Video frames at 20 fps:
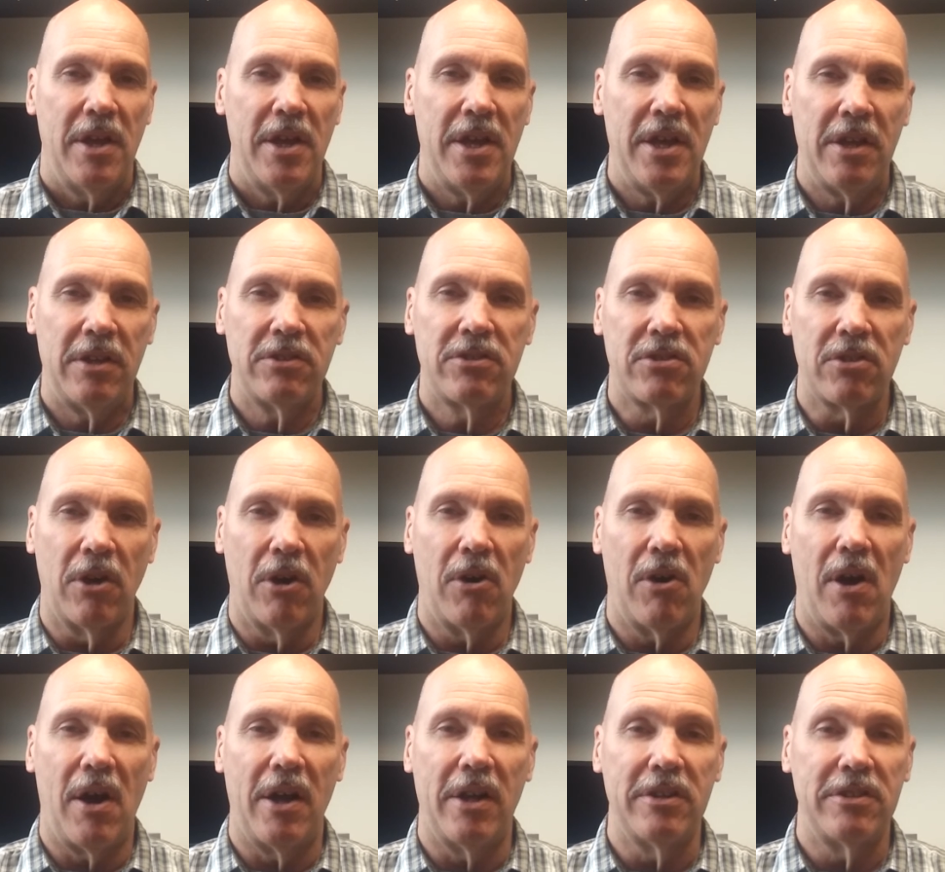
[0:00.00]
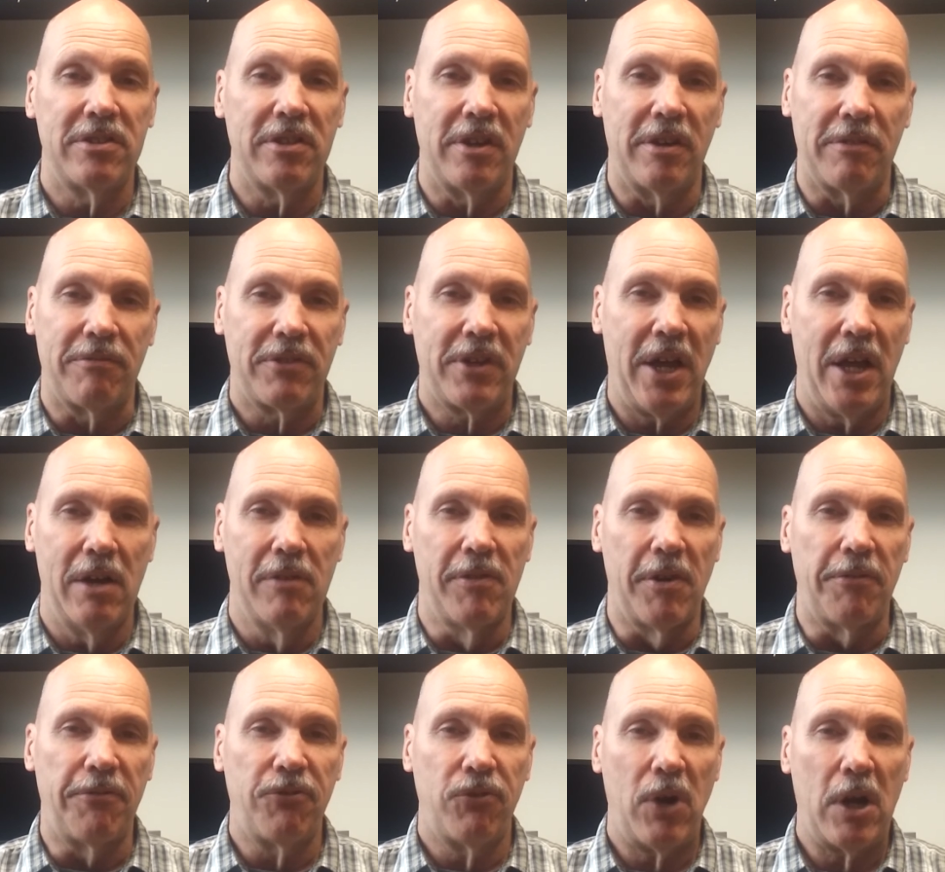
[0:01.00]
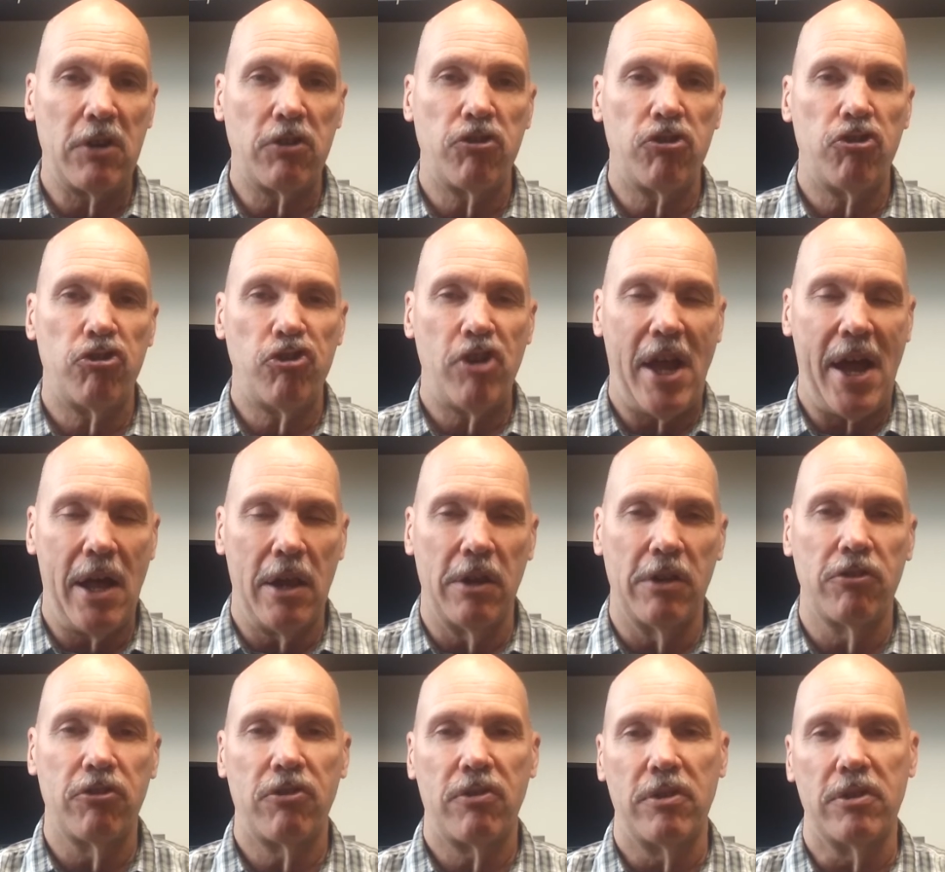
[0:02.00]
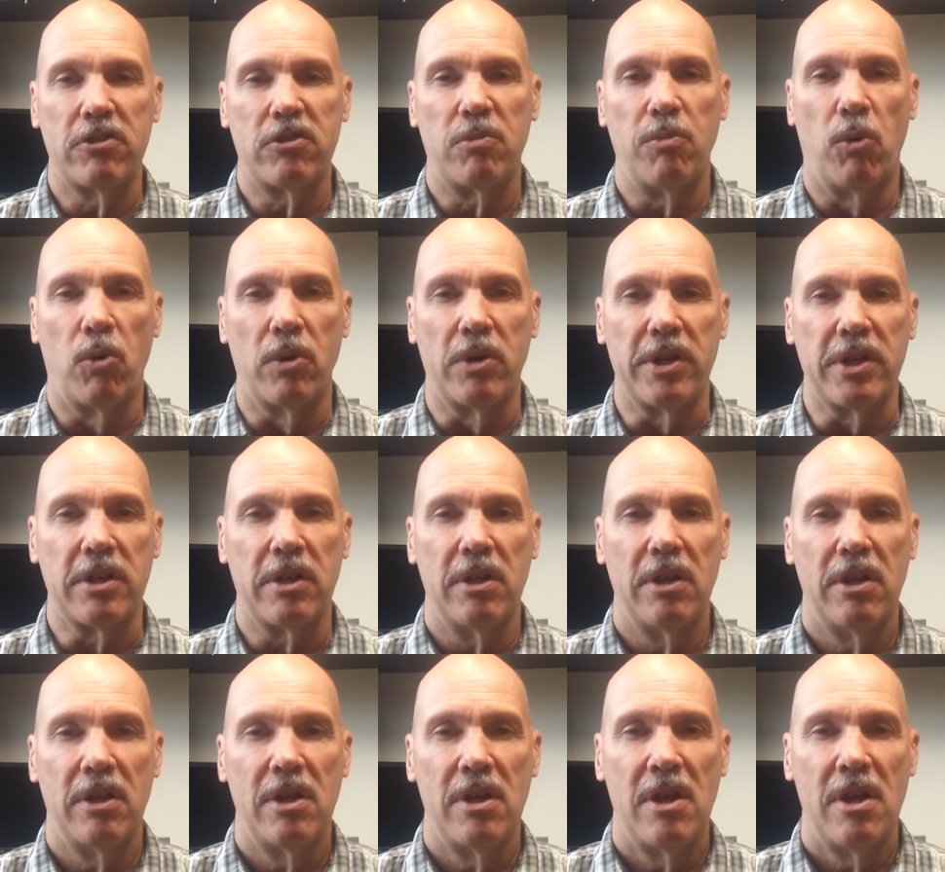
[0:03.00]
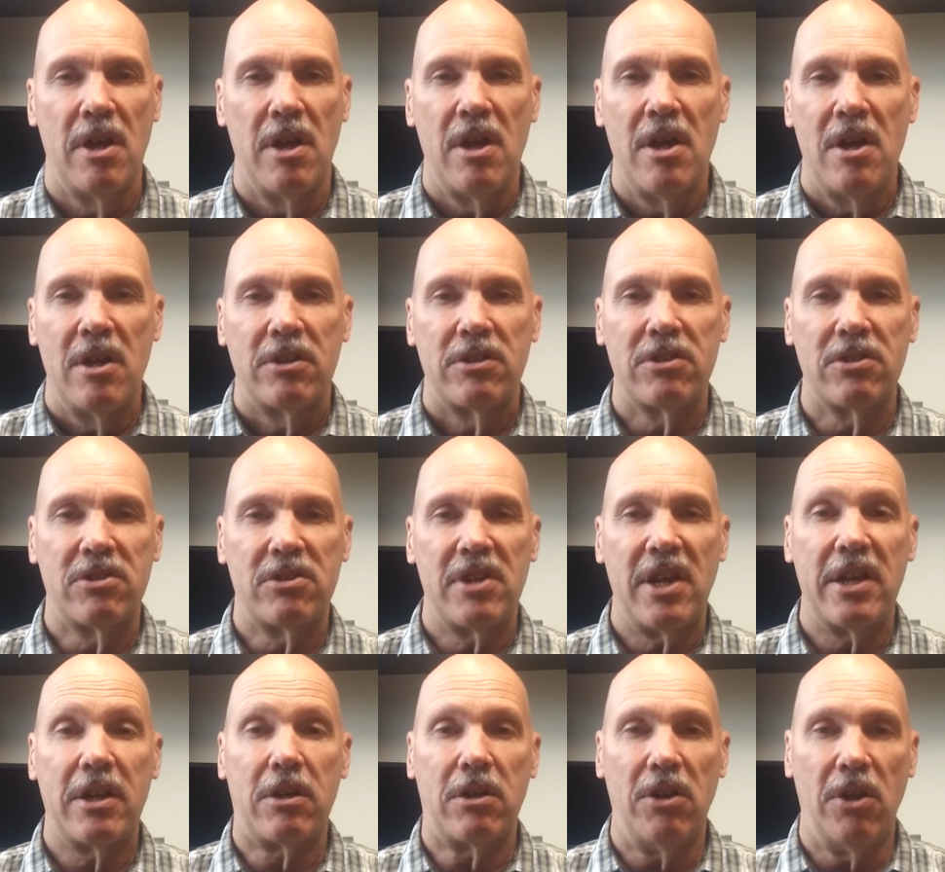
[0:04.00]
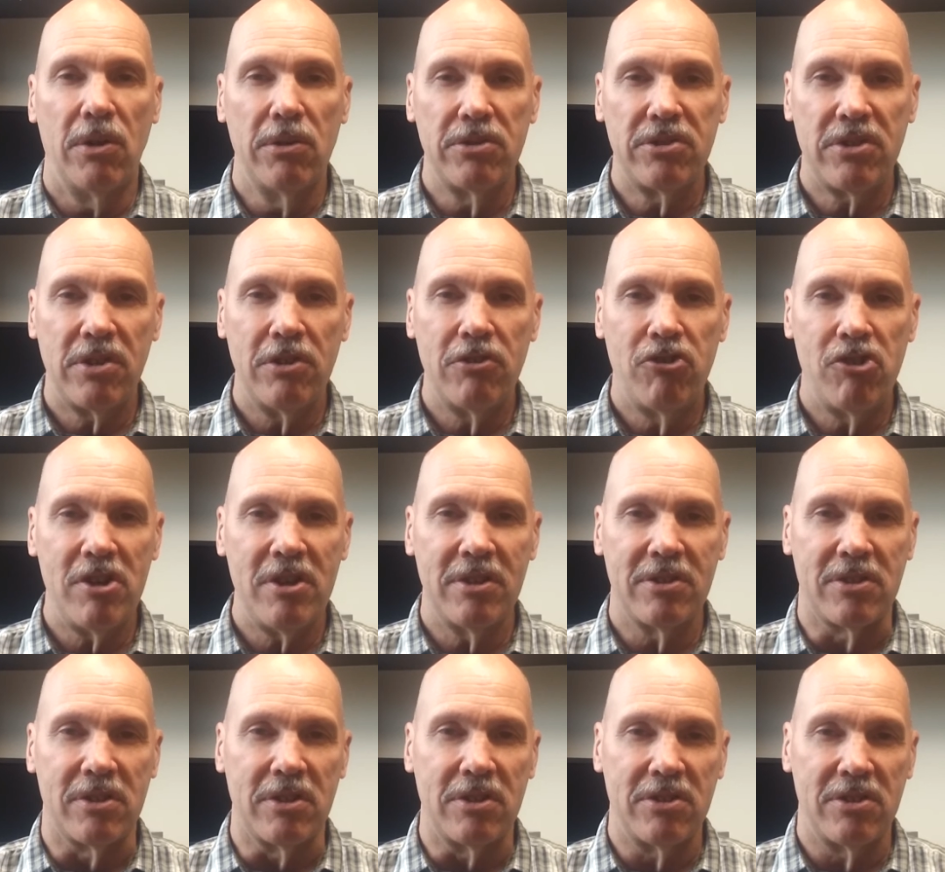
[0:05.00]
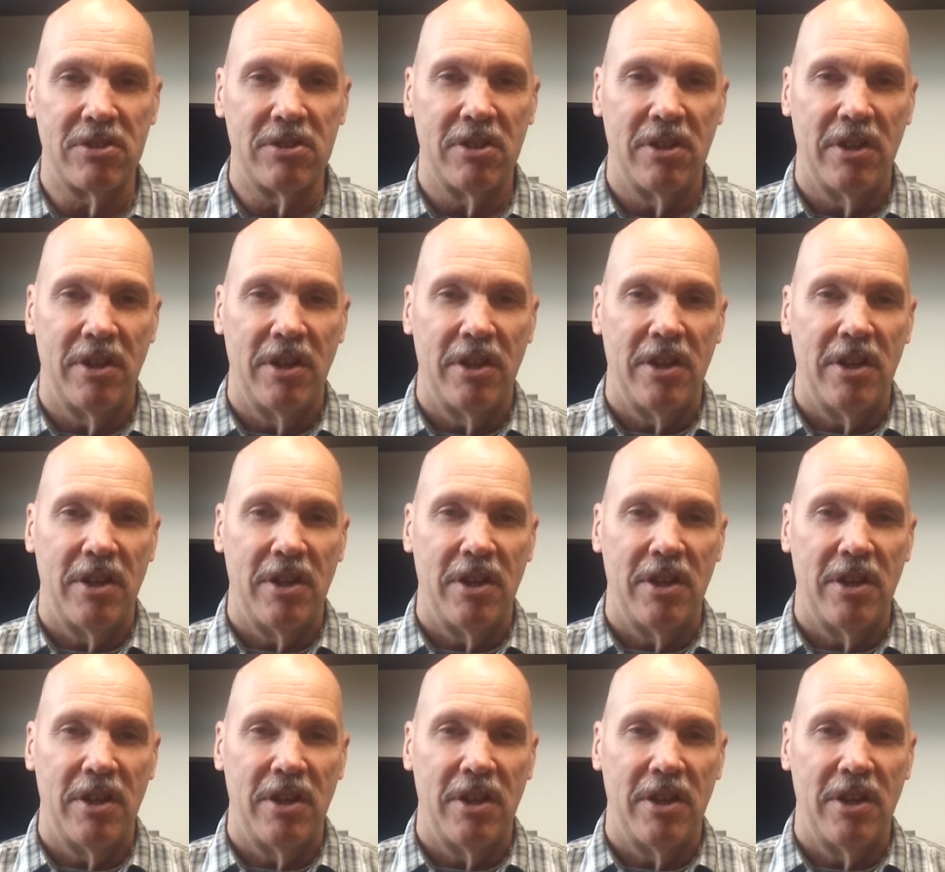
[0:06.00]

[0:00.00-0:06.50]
And so it's a kind of a fresh challenge this morning to stay close to Jesus